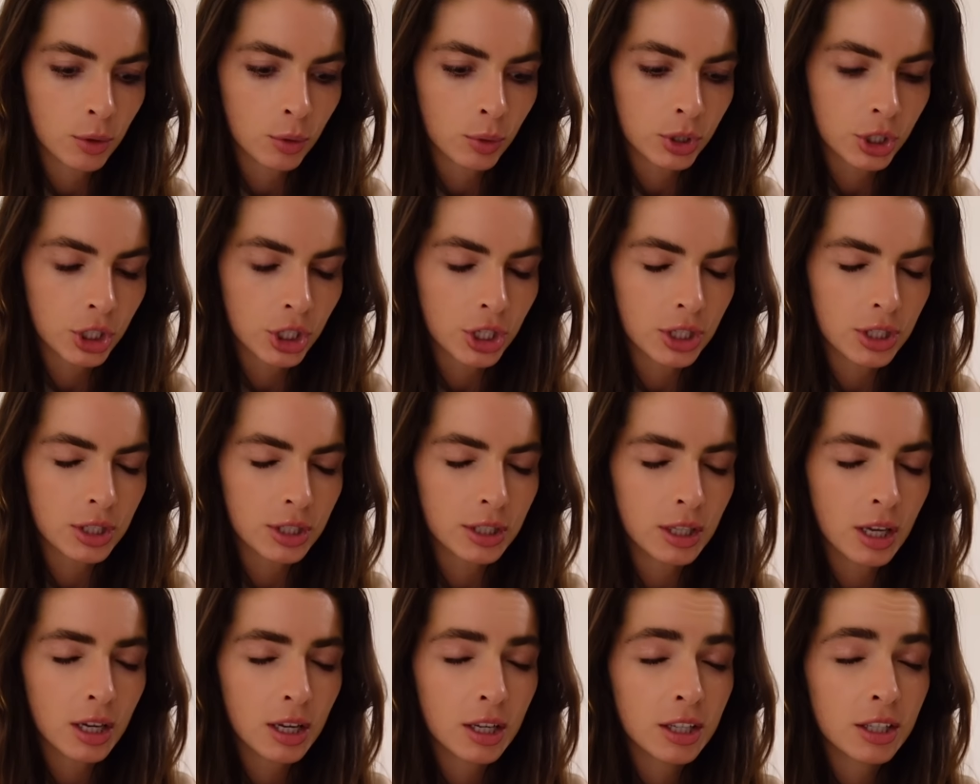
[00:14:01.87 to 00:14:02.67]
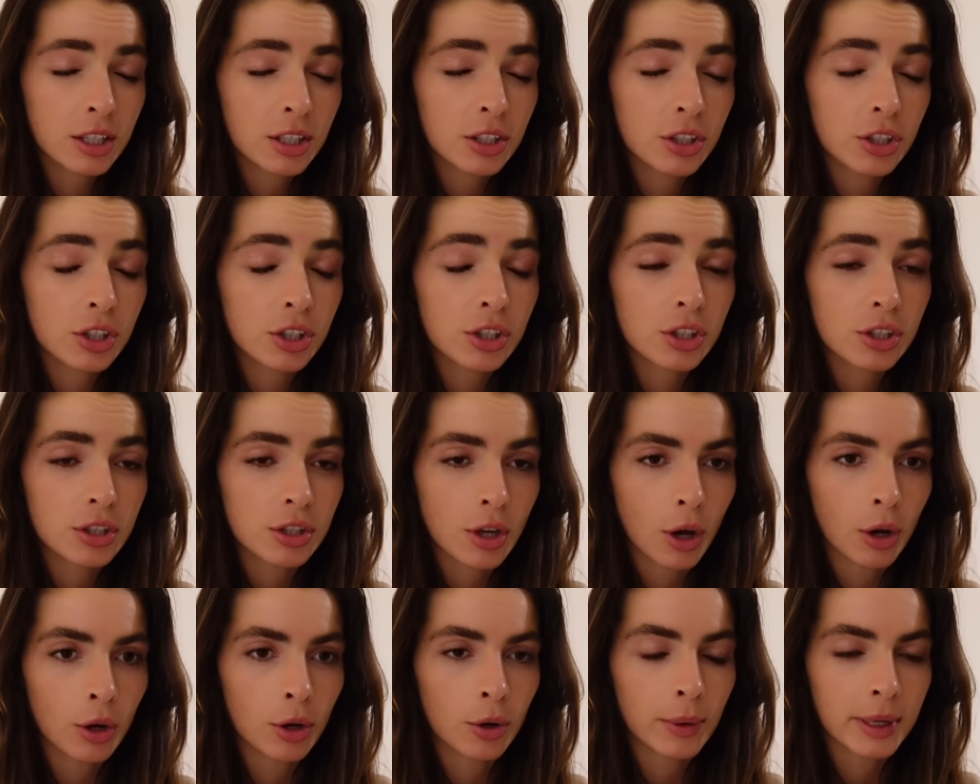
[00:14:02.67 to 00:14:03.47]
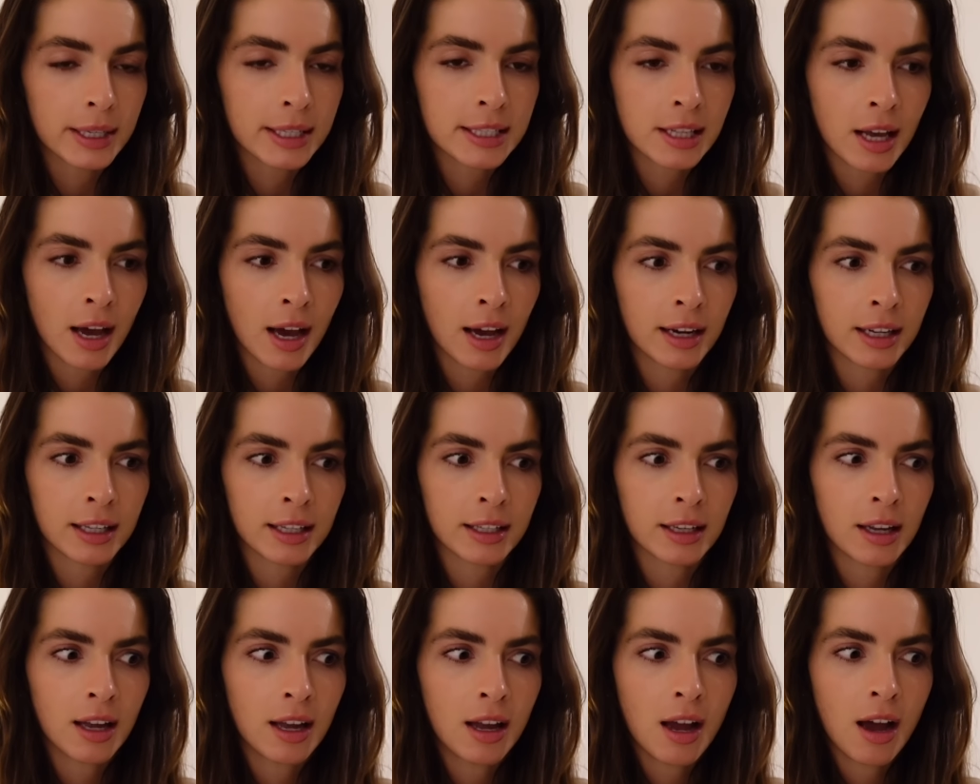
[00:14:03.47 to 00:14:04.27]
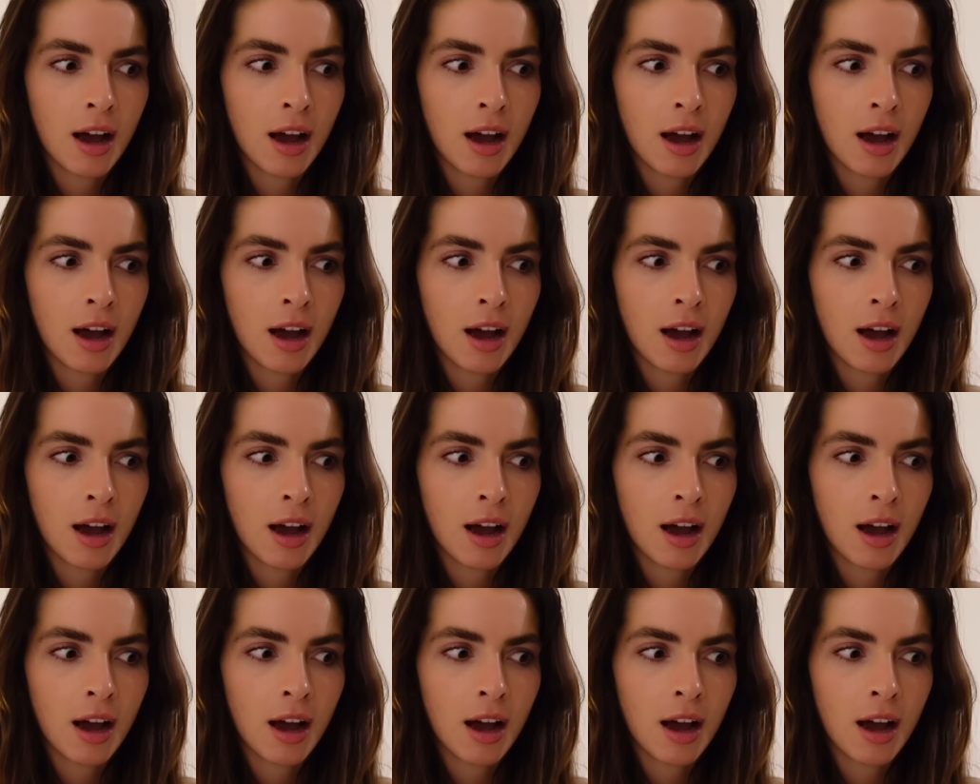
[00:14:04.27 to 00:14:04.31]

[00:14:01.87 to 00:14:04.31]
which is so exciting.